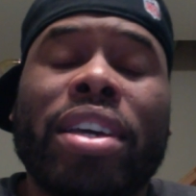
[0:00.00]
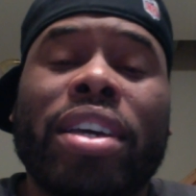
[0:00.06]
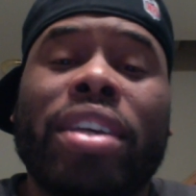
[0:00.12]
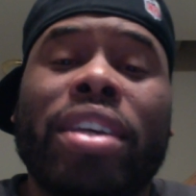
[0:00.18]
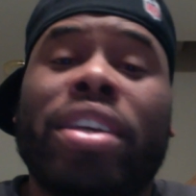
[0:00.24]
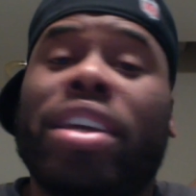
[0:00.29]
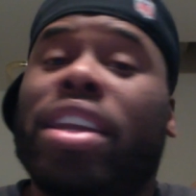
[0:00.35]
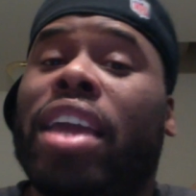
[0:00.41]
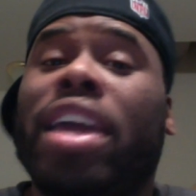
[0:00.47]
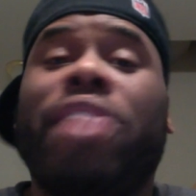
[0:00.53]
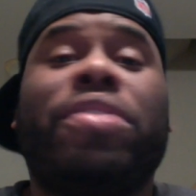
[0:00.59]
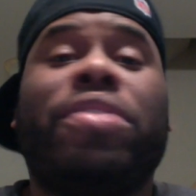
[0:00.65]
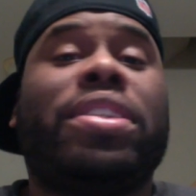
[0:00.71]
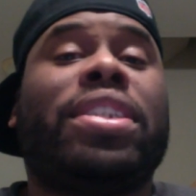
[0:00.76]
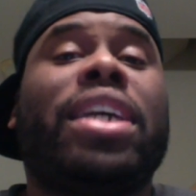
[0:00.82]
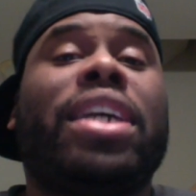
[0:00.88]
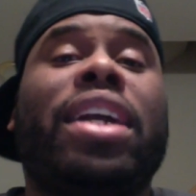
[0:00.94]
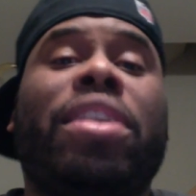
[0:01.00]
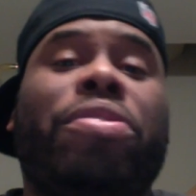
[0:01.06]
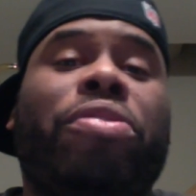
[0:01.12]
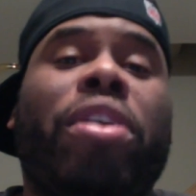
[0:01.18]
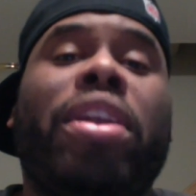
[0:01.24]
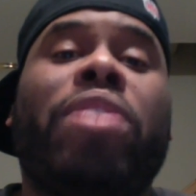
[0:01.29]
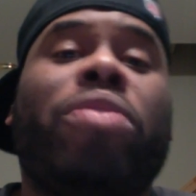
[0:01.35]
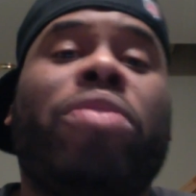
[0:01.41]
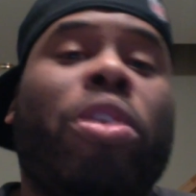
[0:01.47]
And they even said that
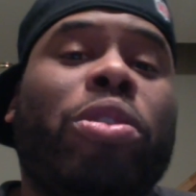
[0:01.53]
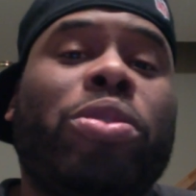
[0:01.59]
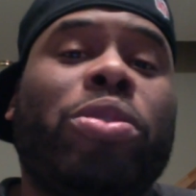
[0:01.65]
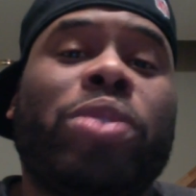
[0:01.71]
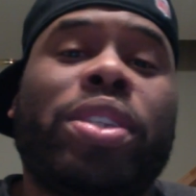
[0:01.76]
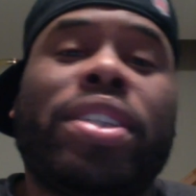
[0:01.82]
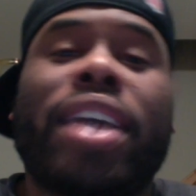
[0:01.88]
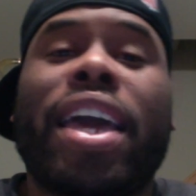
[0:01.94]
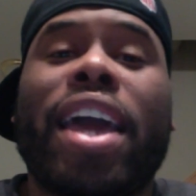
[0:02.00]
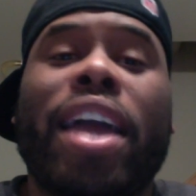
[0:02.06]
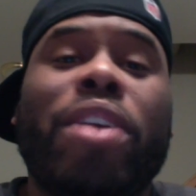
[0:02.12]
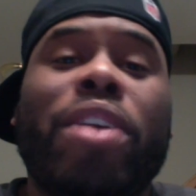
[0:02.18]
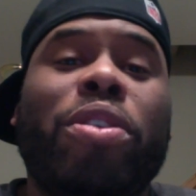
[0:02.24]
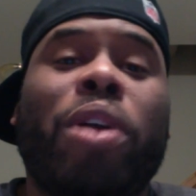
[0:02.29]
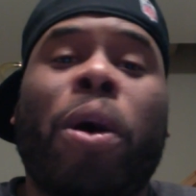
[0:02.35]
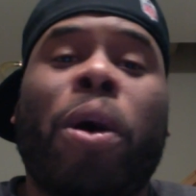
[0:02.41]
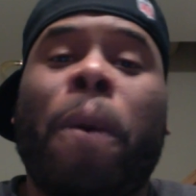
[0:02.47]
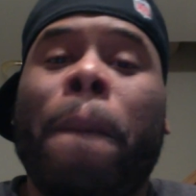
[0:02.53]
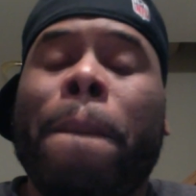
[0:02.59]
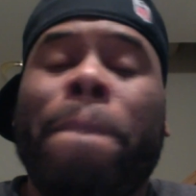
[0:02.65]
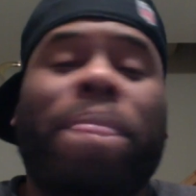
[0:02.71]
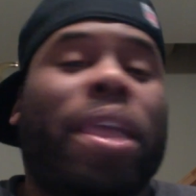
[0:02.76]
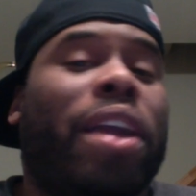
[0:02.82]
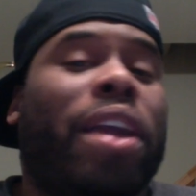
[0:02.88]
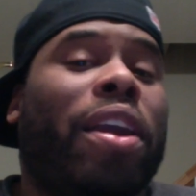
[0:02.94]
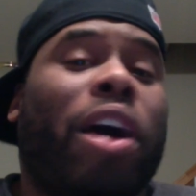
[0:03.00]
Freddie Roach was saying, you know,
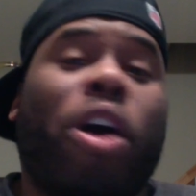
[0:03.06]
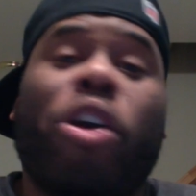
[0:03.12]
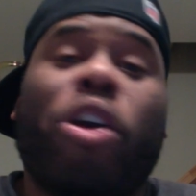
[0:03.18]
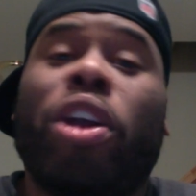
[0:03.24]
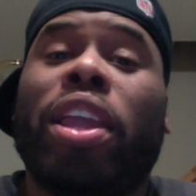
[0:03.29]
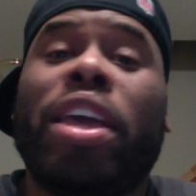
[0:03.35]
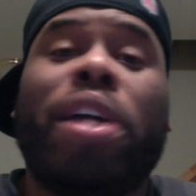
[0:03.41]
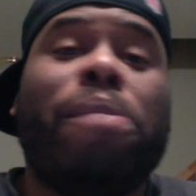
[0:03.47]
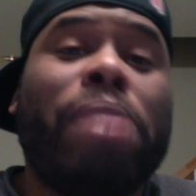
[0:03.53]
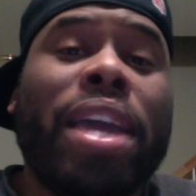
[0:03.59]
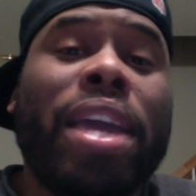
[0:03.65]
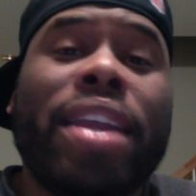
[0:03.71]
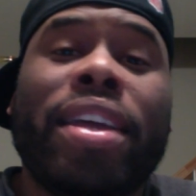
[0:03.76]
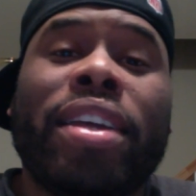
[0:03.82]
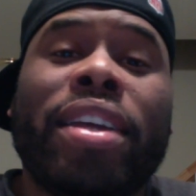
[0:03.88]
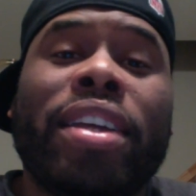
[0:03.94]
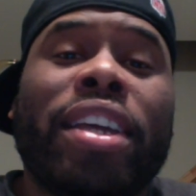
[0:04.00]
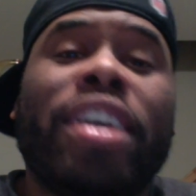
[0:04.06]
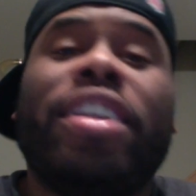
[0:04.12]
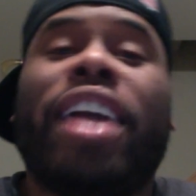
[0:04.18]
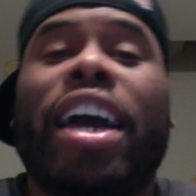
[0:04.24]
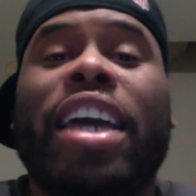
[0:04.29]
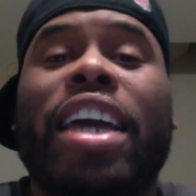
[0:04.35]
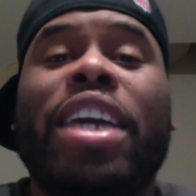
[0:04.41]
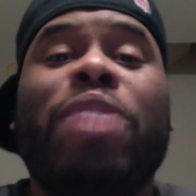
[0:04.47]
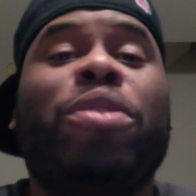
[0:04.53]
in an earlier meeting,
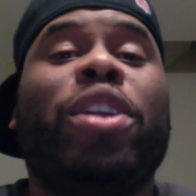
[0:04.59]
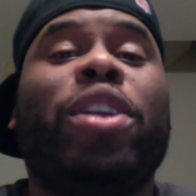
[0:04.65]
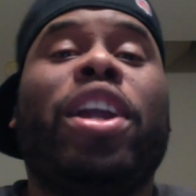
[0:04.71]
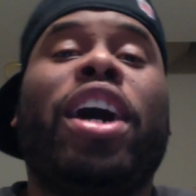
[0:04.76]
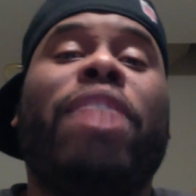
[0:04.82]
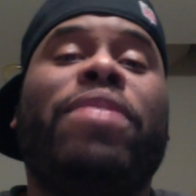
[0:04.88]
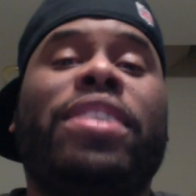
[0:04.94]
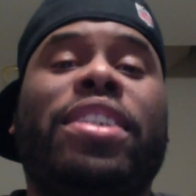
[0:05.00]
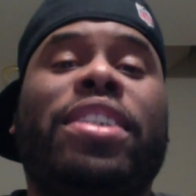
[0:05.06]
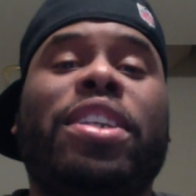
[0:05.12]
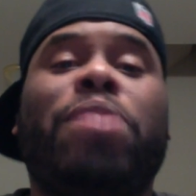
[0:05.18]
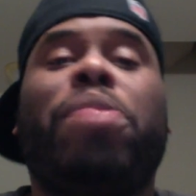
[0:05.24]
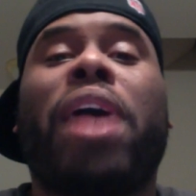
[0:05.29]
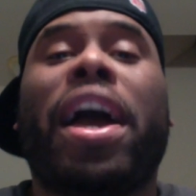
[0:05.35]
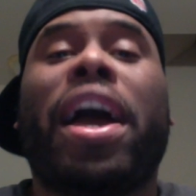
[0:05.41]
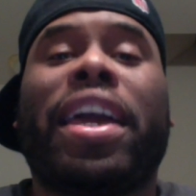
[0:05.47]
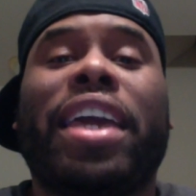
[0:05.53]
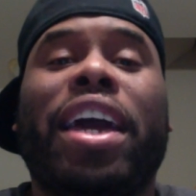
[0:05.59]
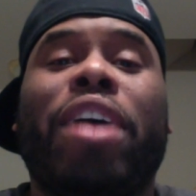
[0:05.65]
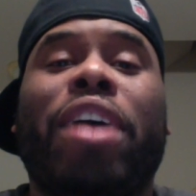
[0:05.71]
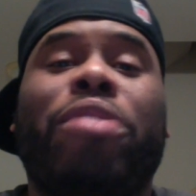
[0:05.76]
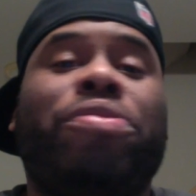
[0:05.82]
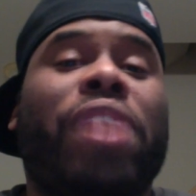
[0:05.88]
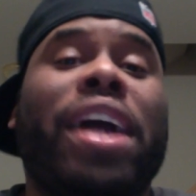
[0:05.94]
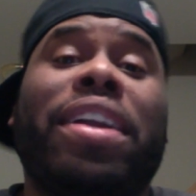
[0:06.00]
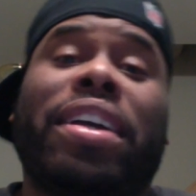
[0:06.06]
that he would love to see
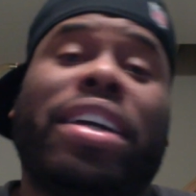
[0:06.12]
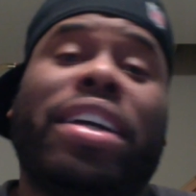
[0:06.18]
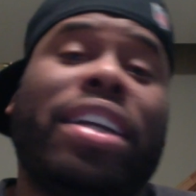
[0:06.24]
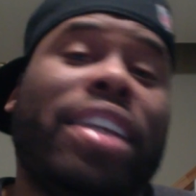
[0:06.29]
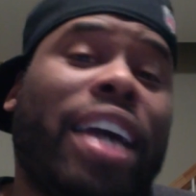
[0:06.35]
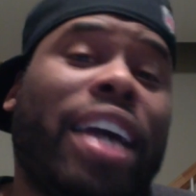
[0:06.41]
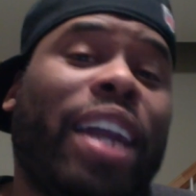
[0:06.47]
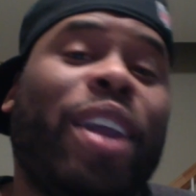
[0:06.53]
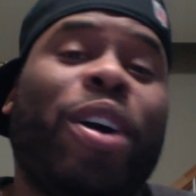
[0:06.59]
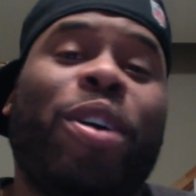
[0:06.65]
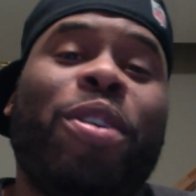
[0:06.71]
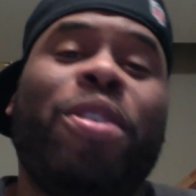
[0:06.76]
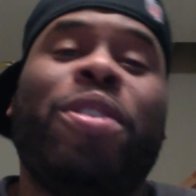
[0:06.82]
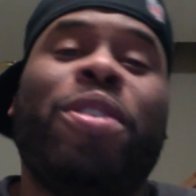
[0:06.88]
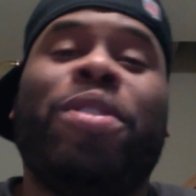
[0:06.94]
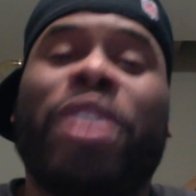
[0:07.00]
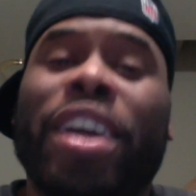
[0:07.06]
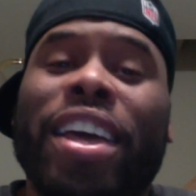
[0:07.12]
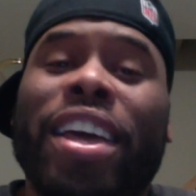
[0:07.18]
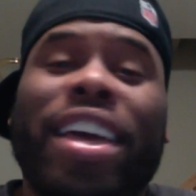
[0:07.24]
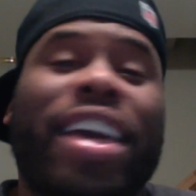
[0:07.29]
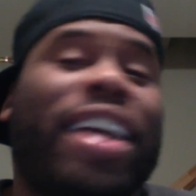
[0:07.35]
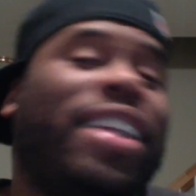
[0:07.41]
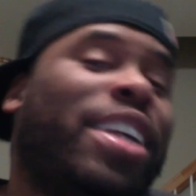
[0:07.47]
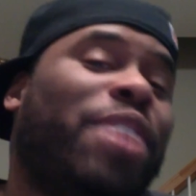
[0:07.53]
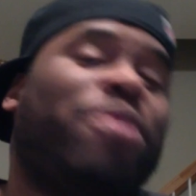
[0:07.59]
Pacquiao fight a Canelo
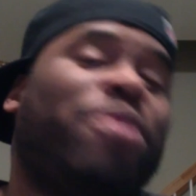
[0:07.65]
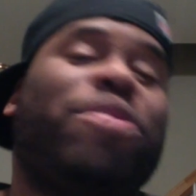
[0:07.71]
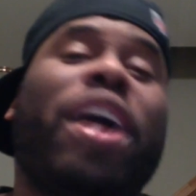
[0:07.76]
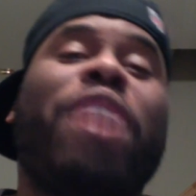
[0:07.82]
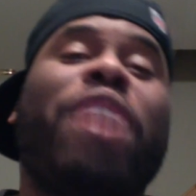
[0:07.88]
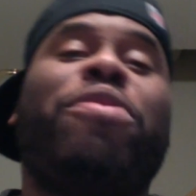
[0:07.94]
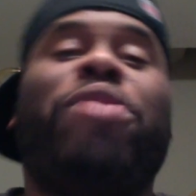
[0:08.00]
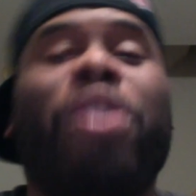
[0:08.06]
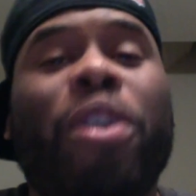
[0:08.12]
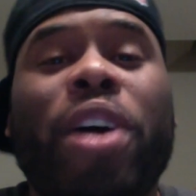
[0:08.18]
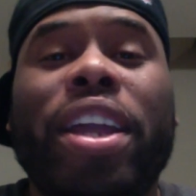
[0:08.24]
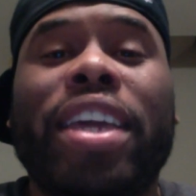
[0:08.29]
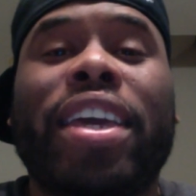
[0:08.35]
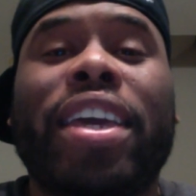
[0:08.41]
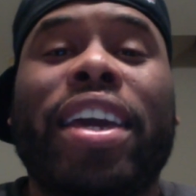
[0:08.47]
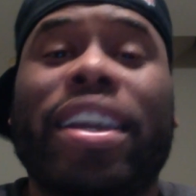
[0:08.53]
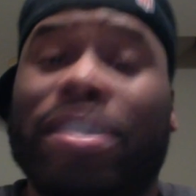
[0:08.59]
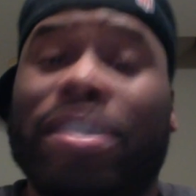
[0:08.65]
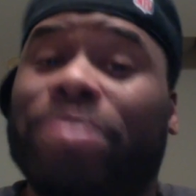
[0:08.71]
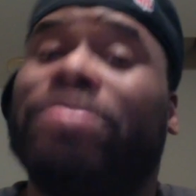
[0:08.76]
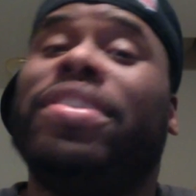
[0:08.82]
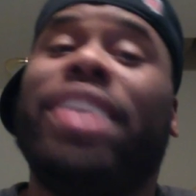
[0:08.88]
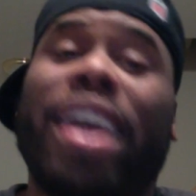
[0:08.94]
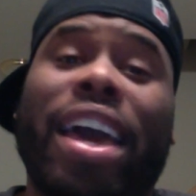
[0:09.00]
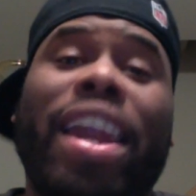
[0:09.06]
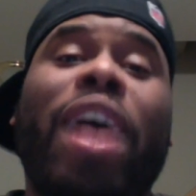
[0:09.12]
and then fight Floyd again.
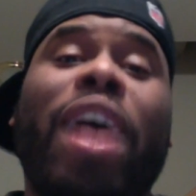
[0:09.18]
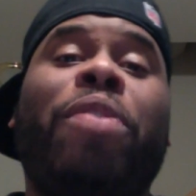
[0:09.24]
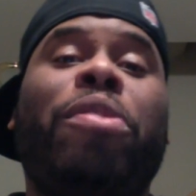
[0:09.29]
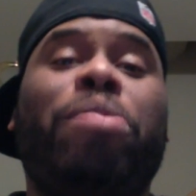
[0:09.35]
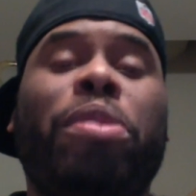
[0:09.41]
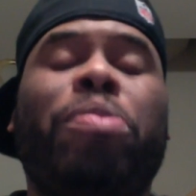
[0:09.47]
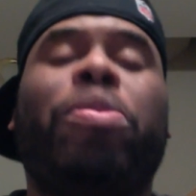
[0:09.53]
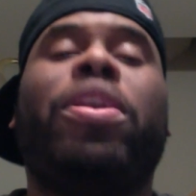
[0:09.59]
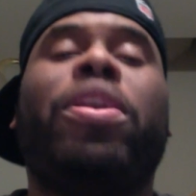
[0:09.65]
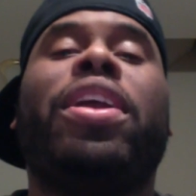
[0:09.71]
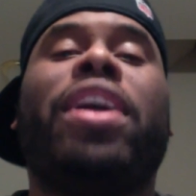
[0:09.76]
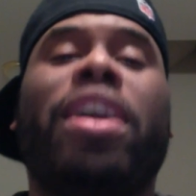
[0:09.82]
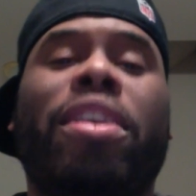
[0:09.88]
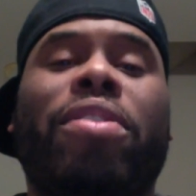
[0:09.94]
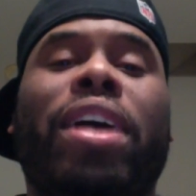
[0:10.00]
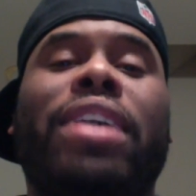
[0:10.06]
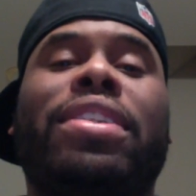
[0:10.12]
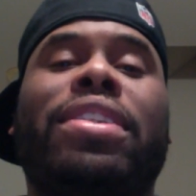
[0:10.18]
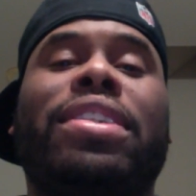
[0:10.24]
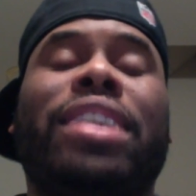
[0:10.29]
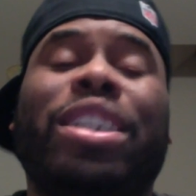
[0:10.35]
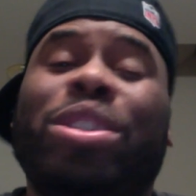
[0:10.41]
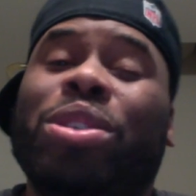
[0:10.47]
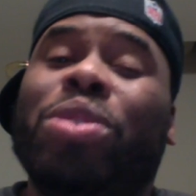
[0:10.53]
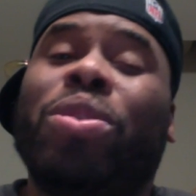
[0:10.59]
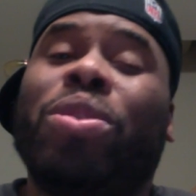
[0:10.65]
Yeah, that would be pretty interesting.
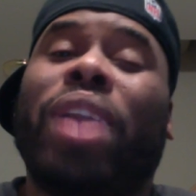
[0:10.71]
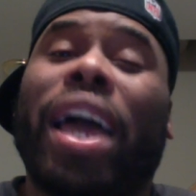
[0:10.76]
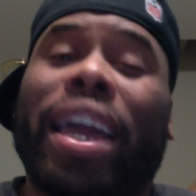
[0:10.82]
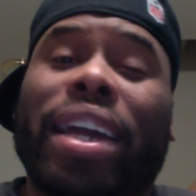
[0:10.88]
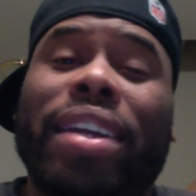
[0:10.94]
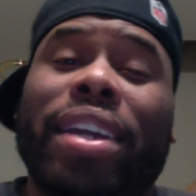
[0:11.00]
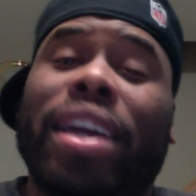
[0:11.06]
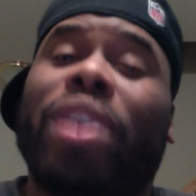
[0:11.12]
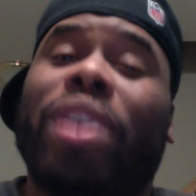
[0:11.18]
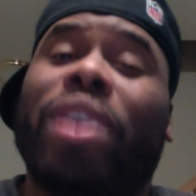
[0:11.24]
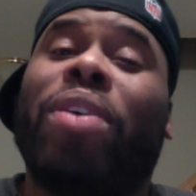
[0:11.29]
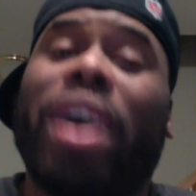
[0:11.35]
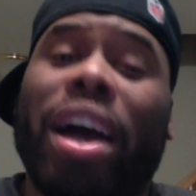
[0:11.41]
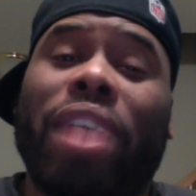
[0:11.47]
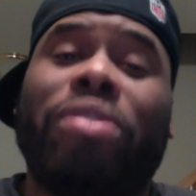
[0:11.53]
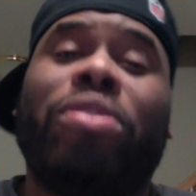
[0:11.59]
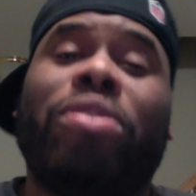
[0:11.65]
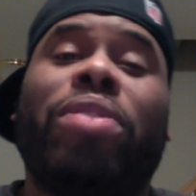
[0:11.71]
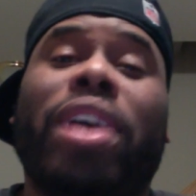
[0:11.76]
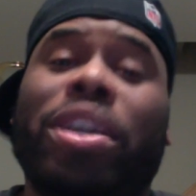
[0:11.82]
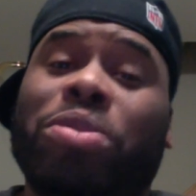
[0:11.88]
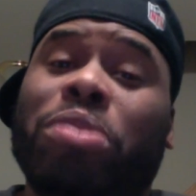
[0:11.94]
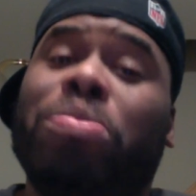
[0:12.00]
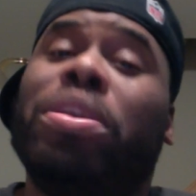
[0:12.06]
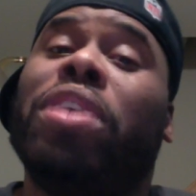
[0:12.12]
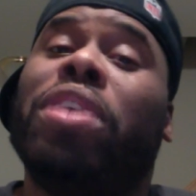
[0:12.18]
A dude like Canelo Alvarez
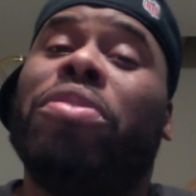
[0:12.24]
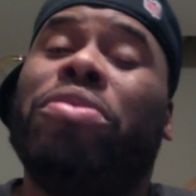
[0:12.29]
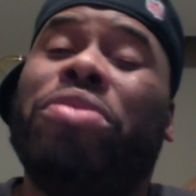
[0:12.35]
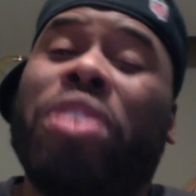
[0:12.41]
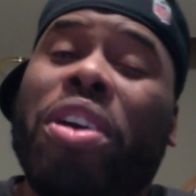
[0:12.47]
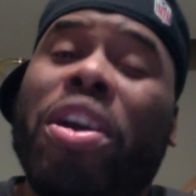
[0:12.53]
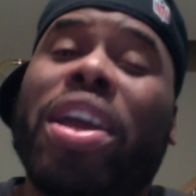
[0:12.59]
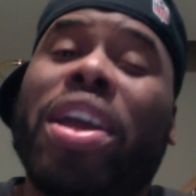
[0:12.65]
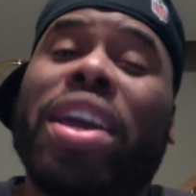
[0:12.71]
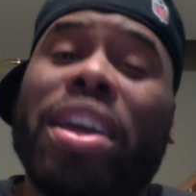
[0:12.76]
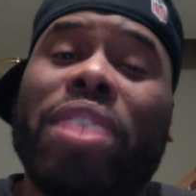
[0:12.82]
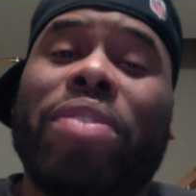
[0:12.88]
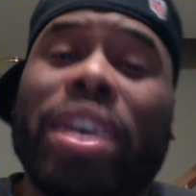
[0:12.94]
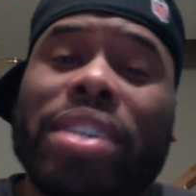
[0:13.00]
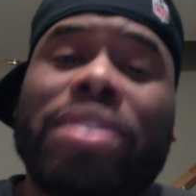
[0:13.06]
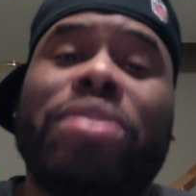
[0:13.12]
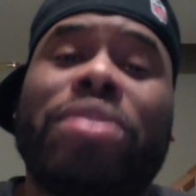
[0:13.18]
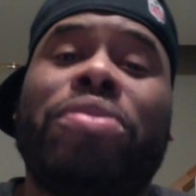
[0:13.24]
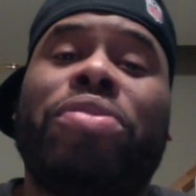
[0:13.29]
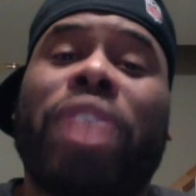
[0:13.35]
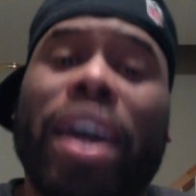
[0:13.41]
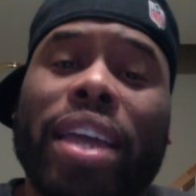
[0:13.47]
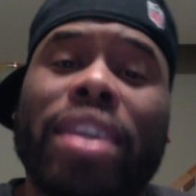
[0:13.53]
would be a very interesting fight.